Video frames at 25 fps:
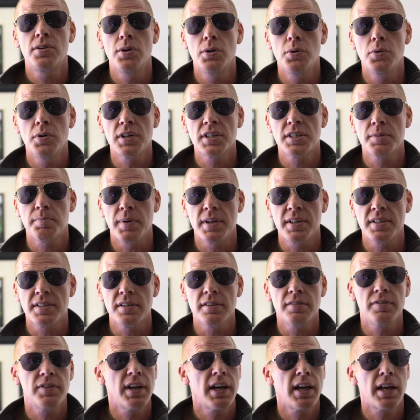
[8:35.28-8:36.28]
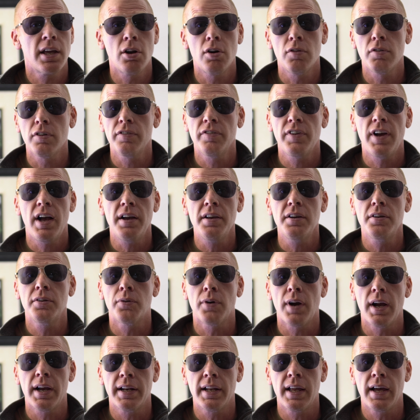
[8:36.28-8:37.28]
too expensive and overvalued
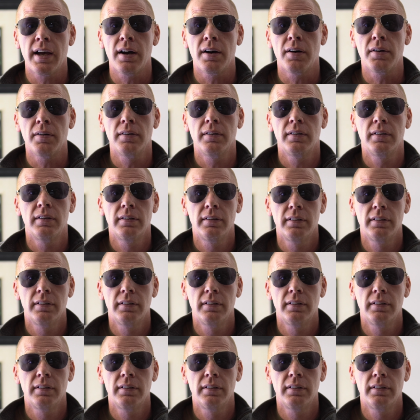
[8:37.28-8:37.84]
right now.